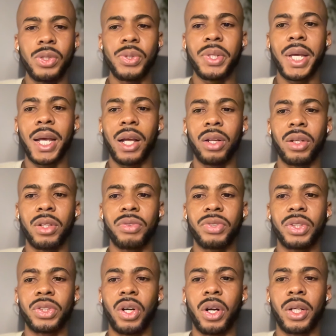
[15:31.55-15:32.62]
yeah, a lot of the
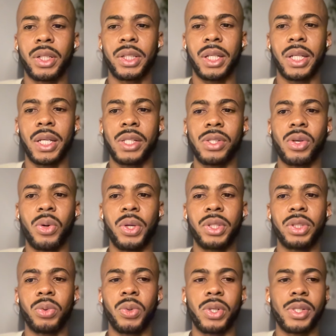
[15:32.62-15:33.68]
targeting is going
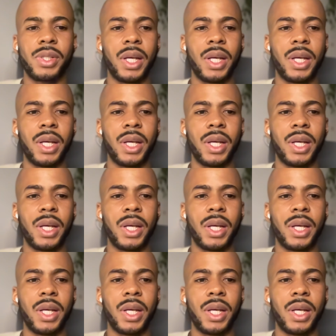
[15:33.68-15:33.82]
towards